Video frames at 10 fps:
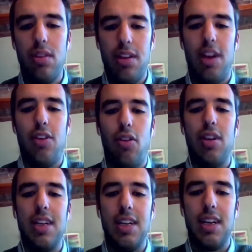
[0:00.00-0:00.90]
than
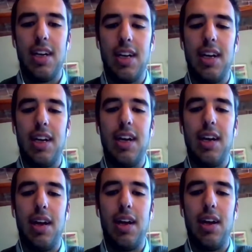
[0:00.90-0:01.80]
only
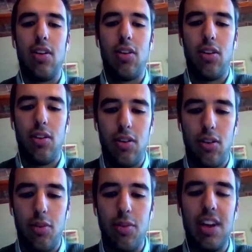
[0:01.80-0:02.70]
a
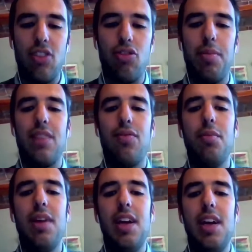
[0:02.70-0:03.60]
communication platform,
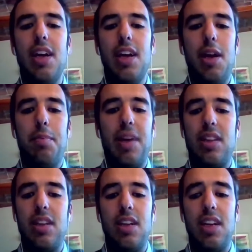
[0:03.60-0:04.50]
but
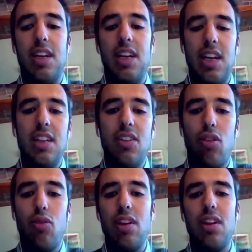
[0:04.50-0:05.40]
it is
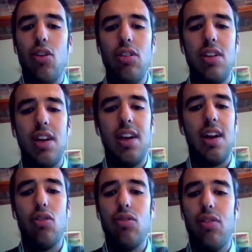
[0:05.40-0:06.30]
already done. There are a
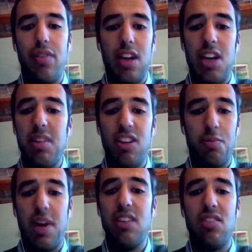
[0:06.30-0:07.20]
lot of even
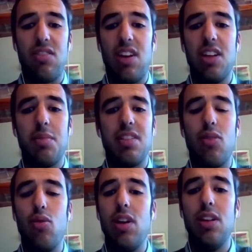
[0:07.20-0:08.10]
Spanish startups that are
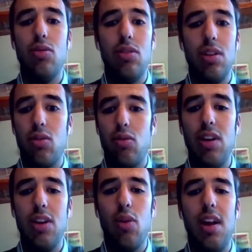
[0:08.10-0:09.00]
really doing
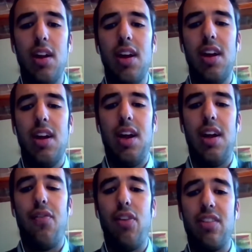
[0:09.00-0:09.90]
really well.
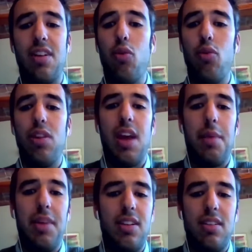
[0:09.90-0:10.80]
For example, with
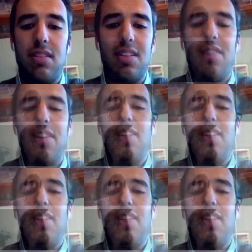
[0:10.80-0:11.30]
diabetes. Diabetes